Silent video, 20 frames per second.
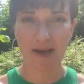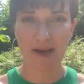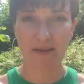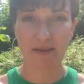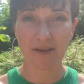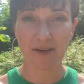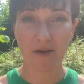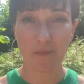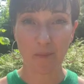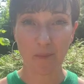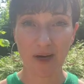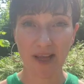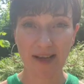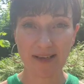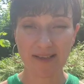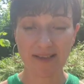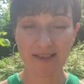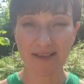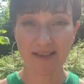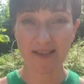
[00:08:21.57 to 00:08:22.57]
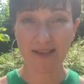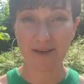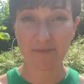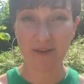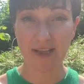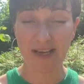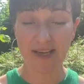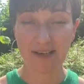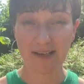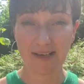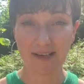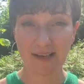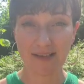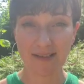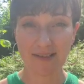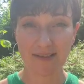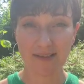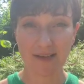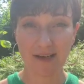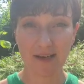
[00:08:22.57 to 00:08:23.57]
and the complexity of the inner
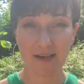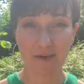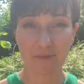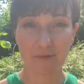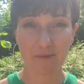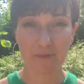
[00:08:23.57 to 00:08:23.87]
landscape